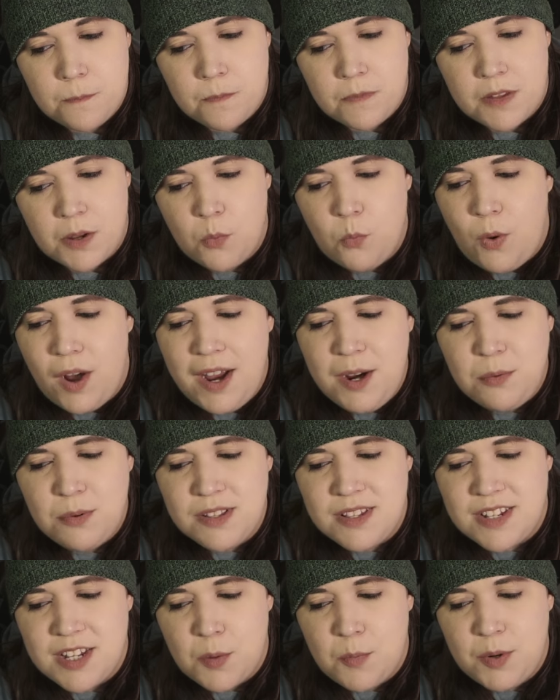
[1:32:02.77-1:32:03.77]
"Why
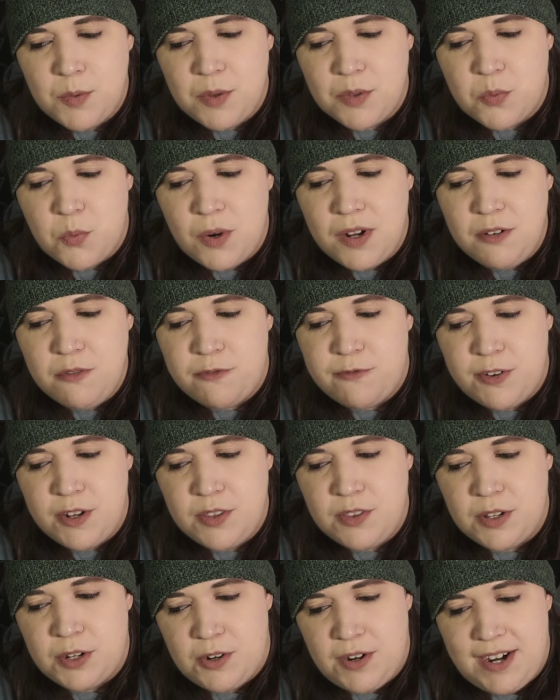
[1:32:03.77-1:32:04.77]
would someone with one foot
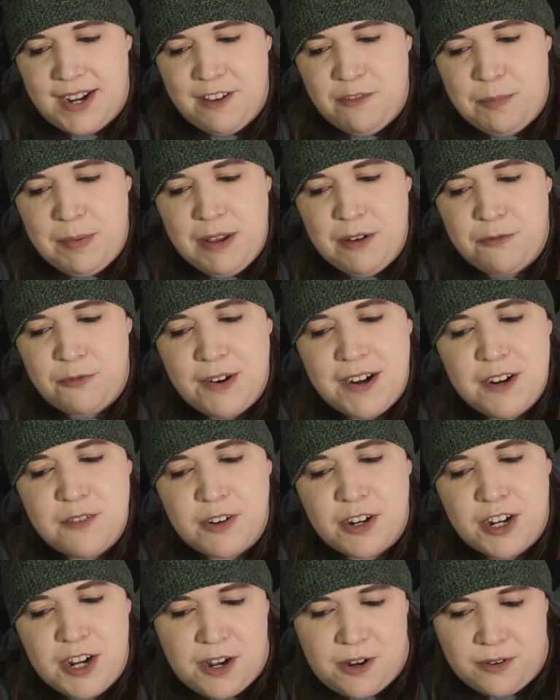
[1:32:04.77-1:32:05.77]
in the grave be afraid of
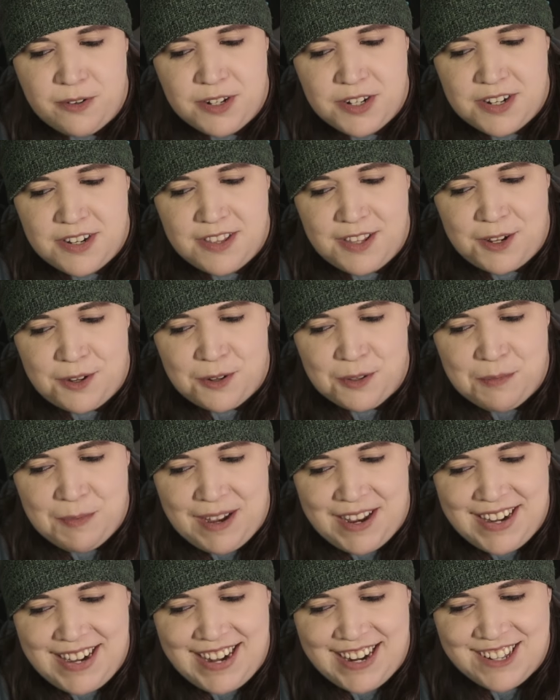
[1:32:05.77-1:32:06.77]
a ghost?" the old
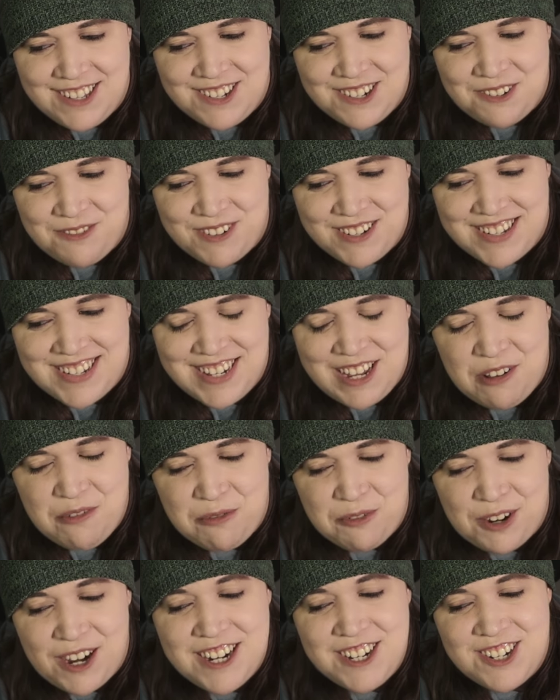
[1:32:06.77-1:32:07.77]
man answered with
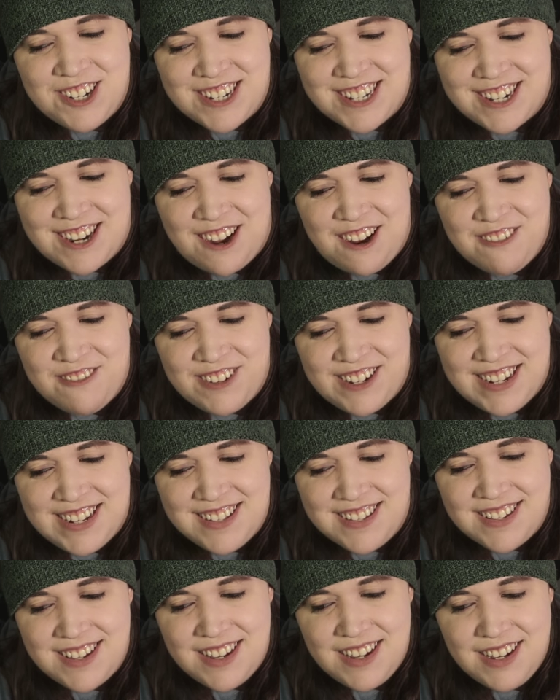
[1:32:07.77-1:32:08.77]
self-righteous
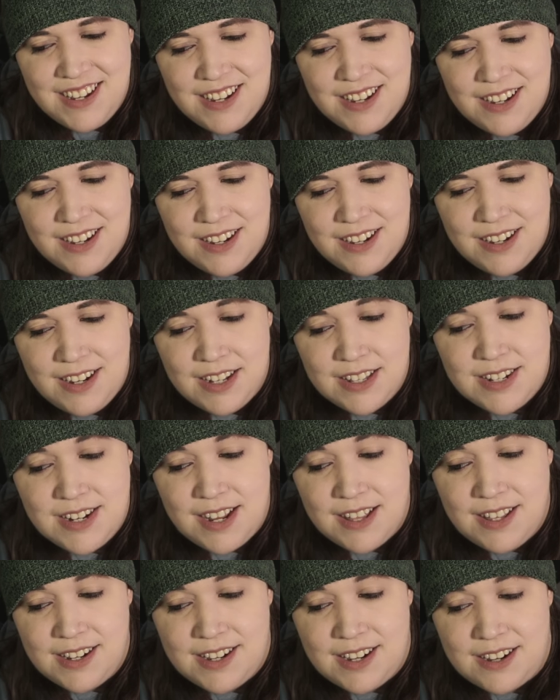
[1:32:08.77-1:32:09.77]
confidence. "It's
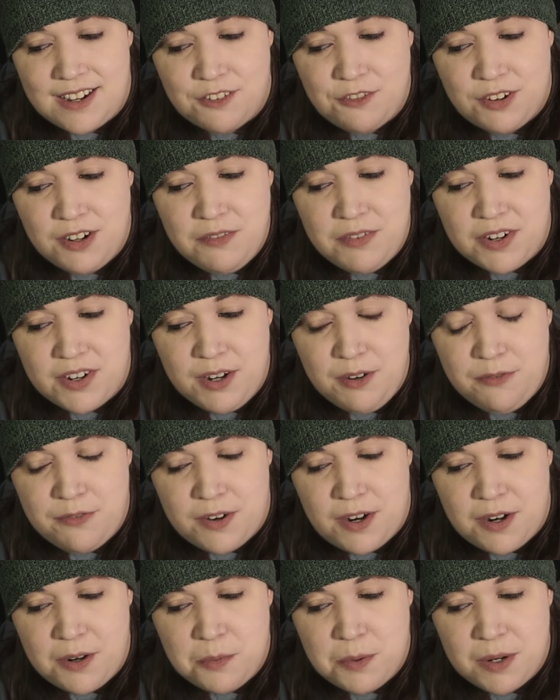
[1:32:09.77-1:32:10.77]
not like it can run very
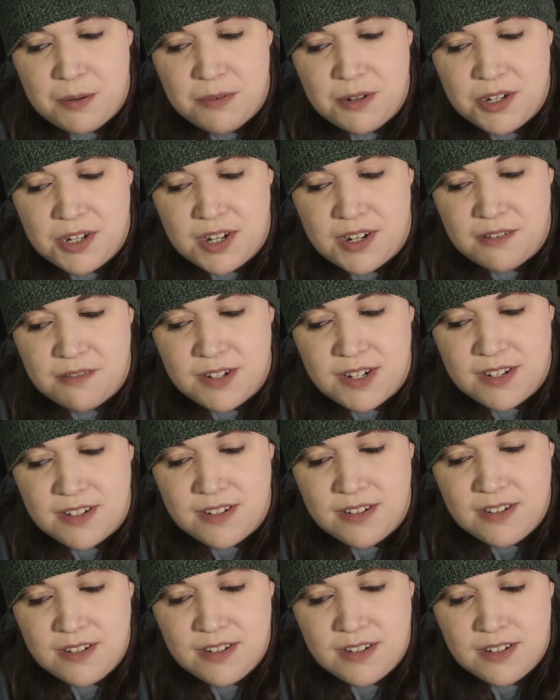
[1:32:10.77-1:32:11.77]
far," Wei Wuxian
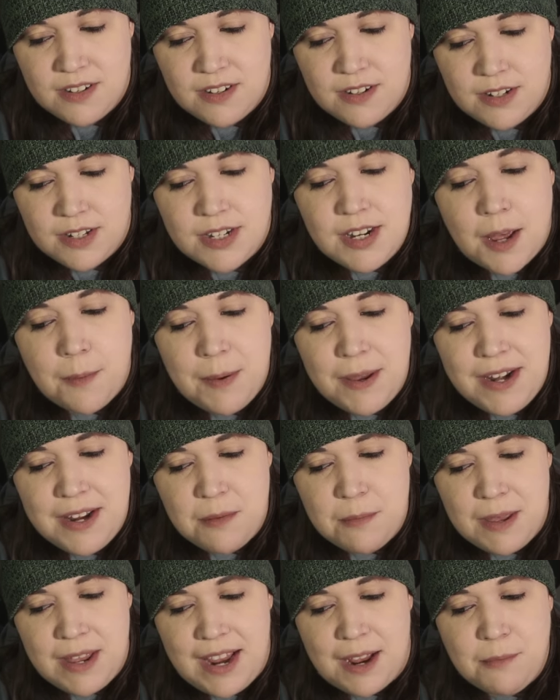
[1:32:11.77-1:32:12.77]
reasoned. "Stop
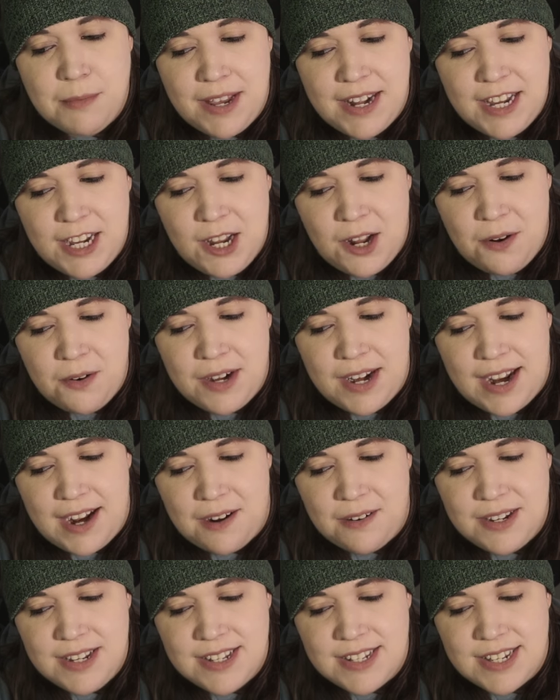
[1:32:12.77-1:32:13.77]
hitting me. I'm letting go
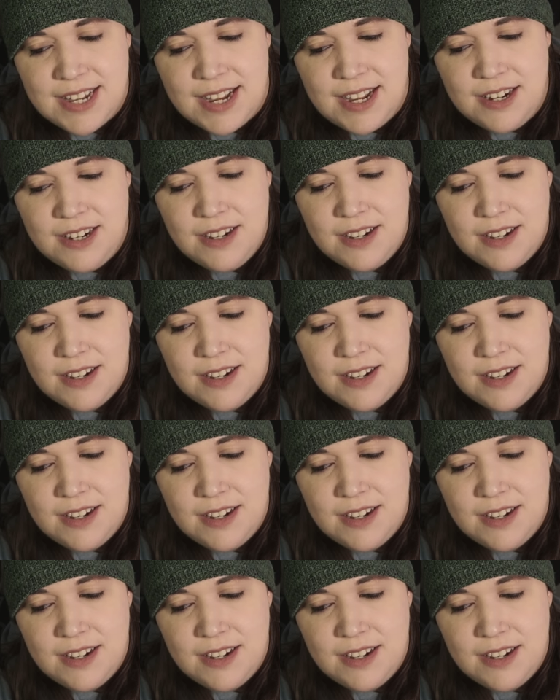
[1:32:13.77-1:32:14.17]
now," he said.